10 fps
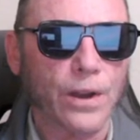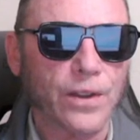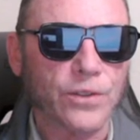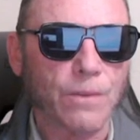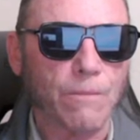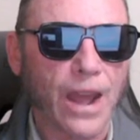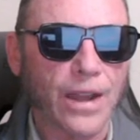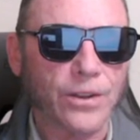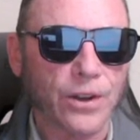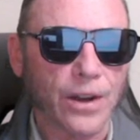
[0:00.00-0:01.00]
is
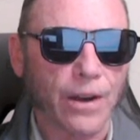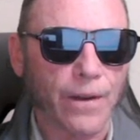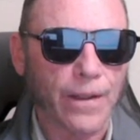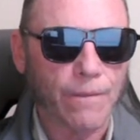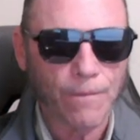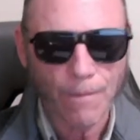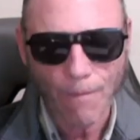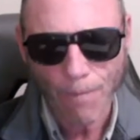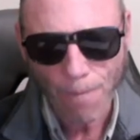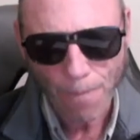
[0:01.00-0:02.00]
imaginary.
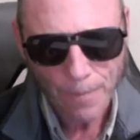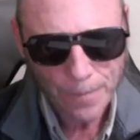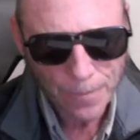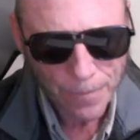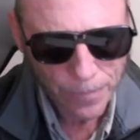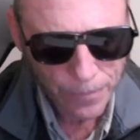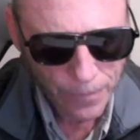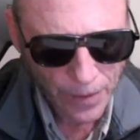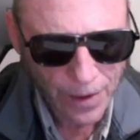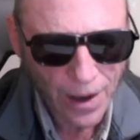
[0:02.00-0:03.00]

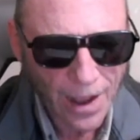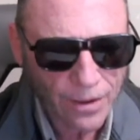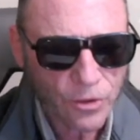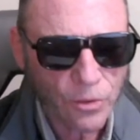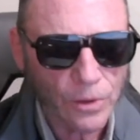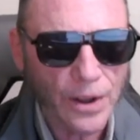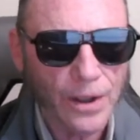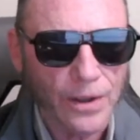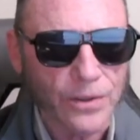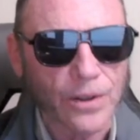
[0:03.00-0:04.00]
It actually
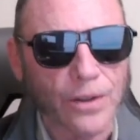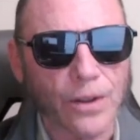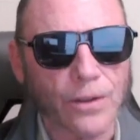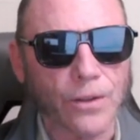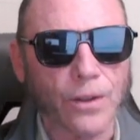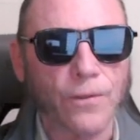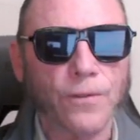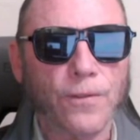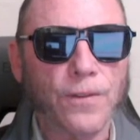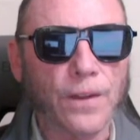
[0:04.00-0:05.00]
is the
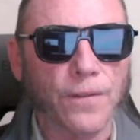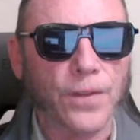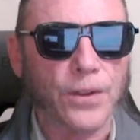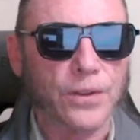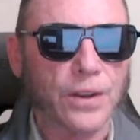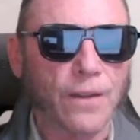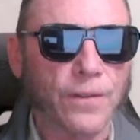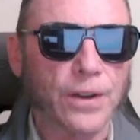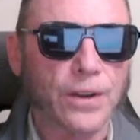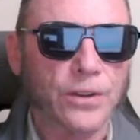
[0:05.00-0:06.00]
5th
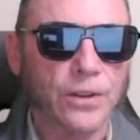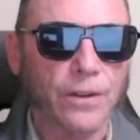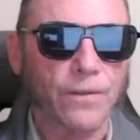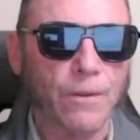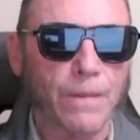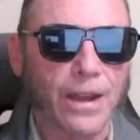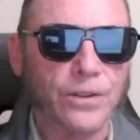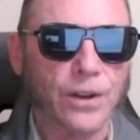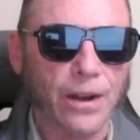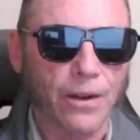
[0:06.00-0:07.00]
definition of
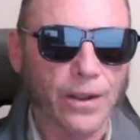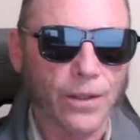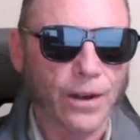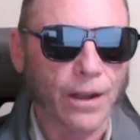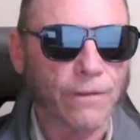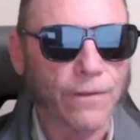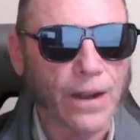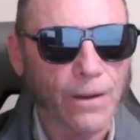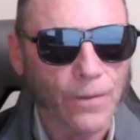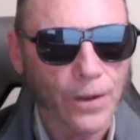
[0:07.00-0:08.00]
imaginary that I've
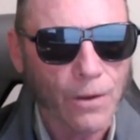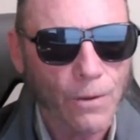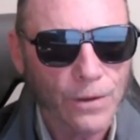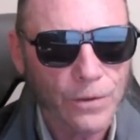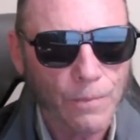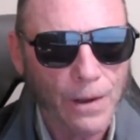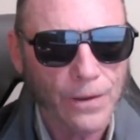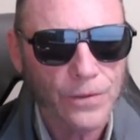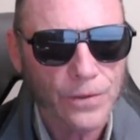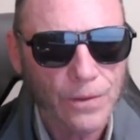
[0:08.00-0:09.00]
found that
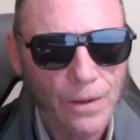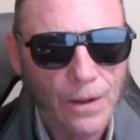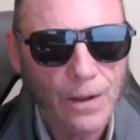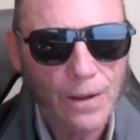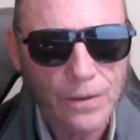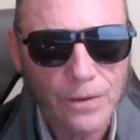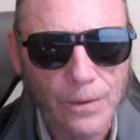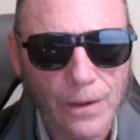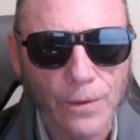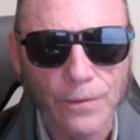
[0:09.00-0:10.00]
corresponds to
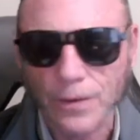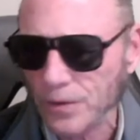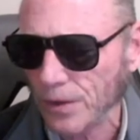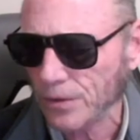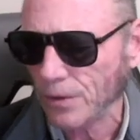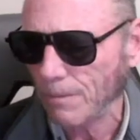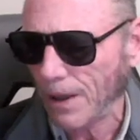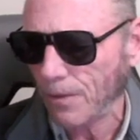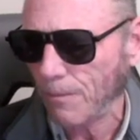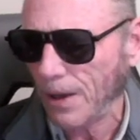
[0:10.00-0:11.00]
either physics or
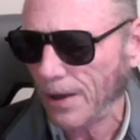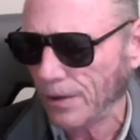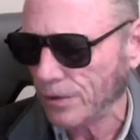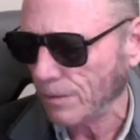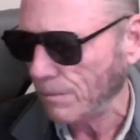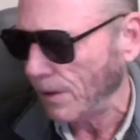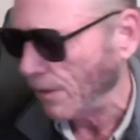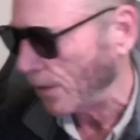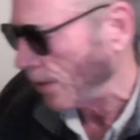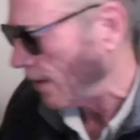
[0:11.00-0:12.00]
mathematics or both.